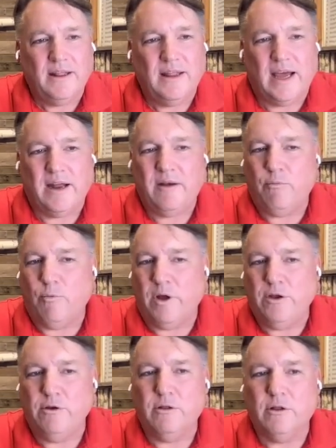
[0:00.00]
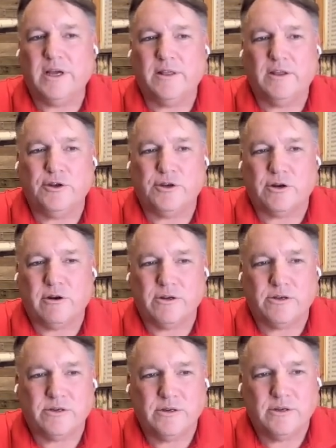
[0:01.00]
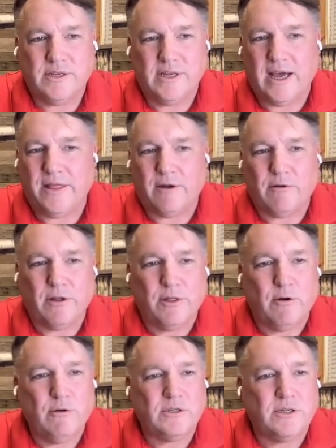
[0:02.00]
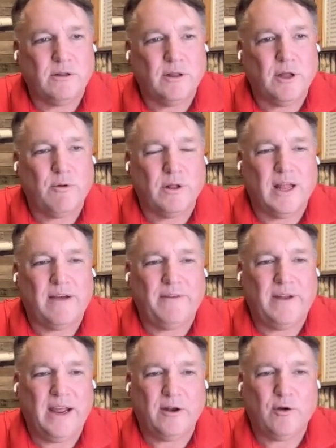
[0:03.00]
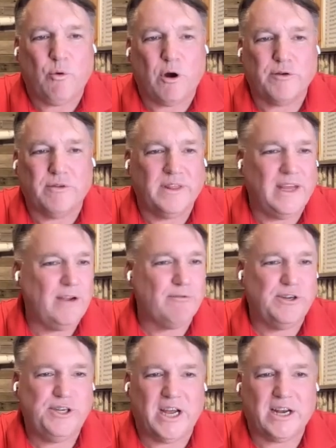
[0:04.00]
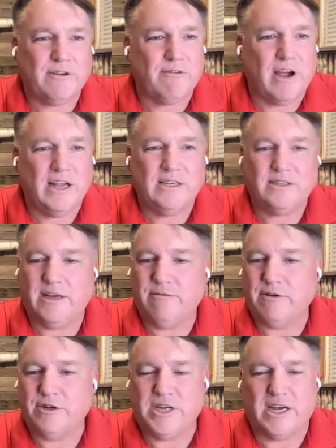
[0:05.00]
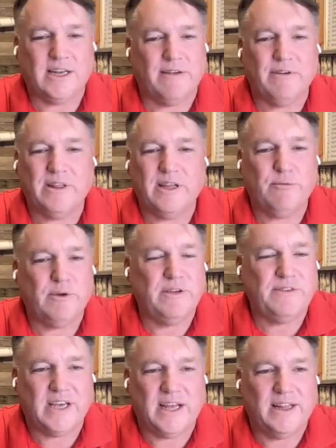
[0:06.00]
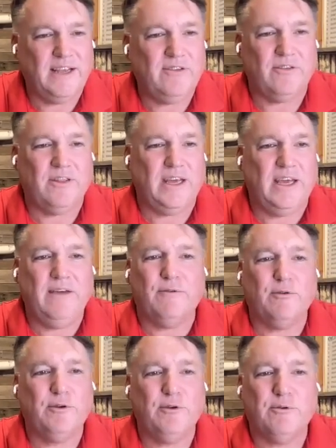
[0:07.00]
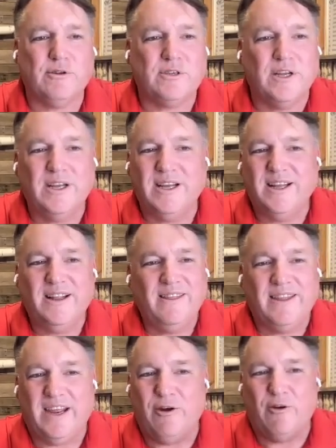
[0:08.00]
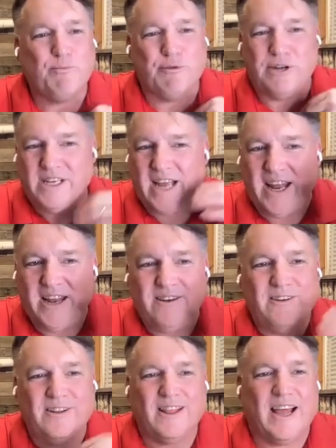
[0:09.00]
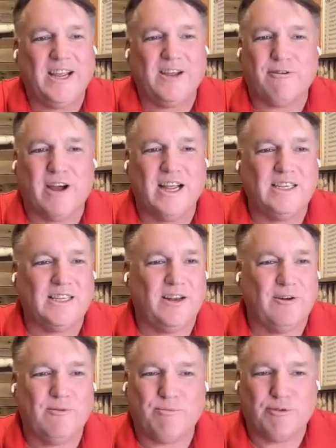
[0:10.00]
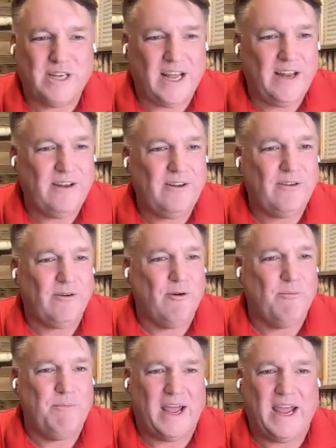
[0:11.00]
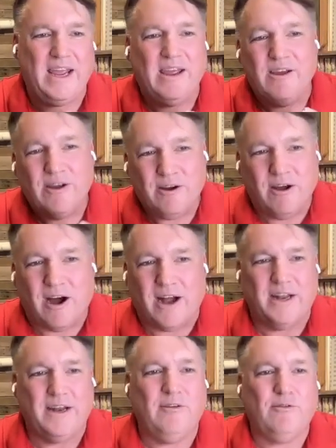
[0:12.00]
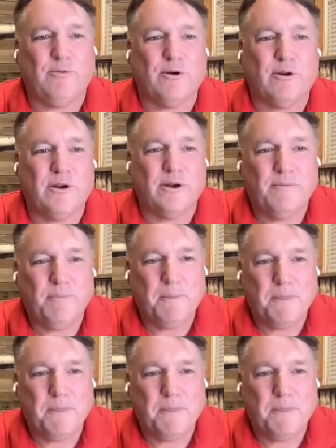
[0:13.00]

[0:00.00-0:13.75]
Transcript: that when you look at the church, yeah, there are those in the lower left hand quadrant. They reject Christ. They reject everything we've said. These are the evildoers. They don't pretend to like Christ. They don't pretend to obey God and His word.